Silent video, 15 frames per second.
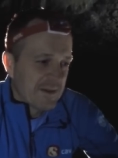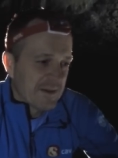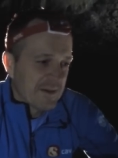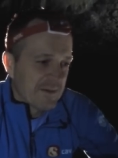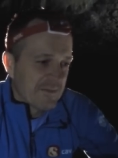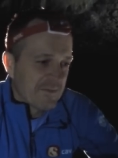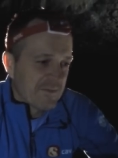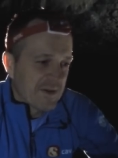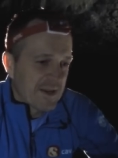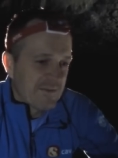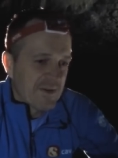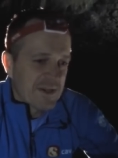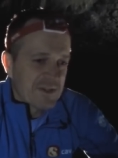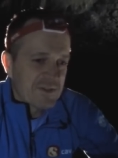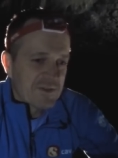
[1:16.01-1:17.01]
uh,
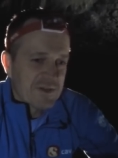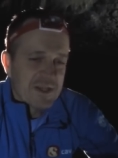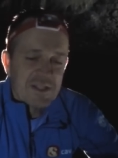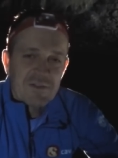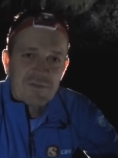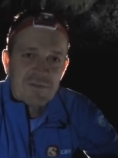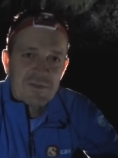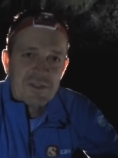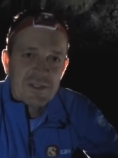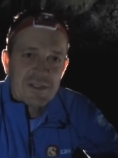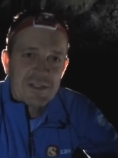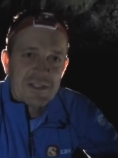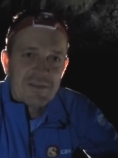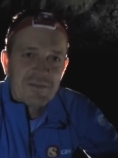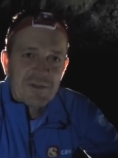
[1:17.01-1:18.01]
five astronauts from
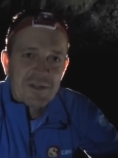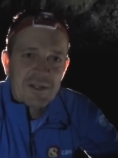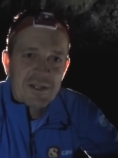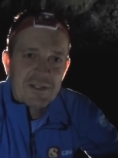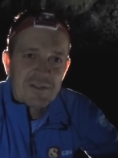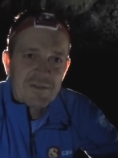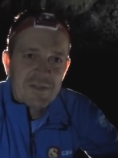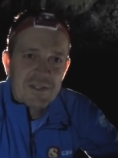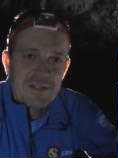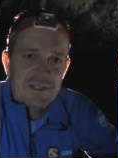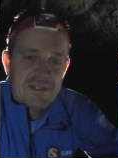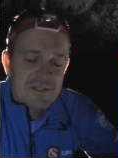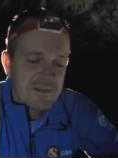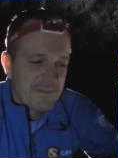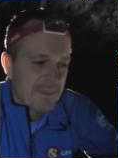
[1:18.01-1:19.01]
six different
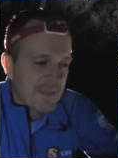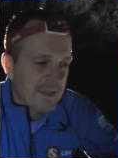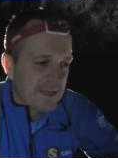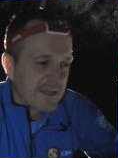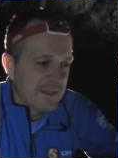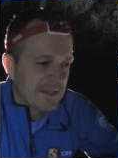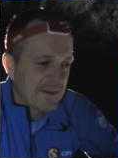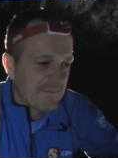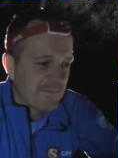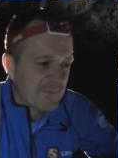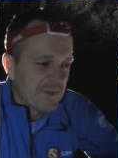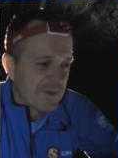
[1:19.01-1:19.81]
countries, a uh,